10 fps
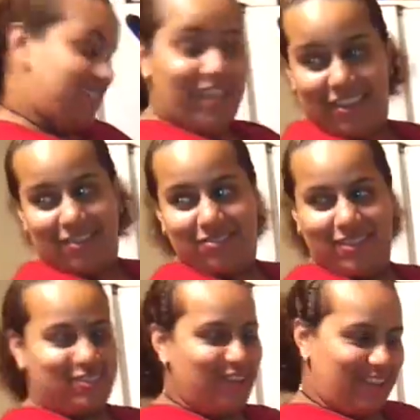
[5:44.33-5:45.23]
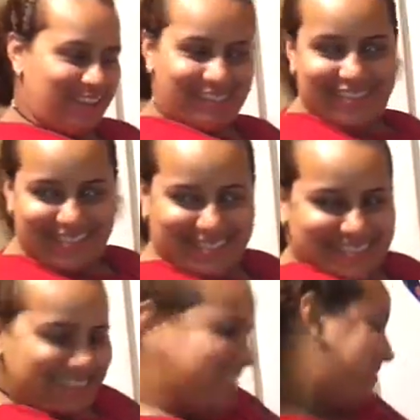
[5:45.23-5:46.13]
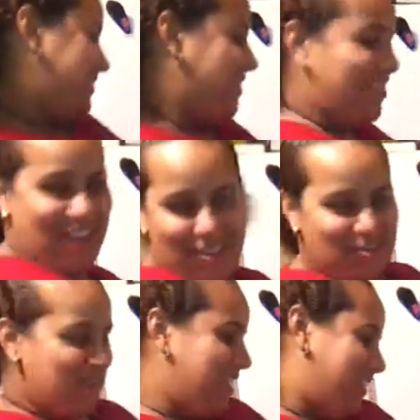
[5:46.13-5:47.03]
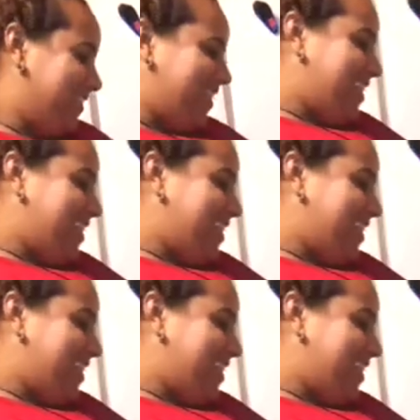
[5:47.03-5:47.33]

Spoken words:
Thank you. That's all it is. Going on over here.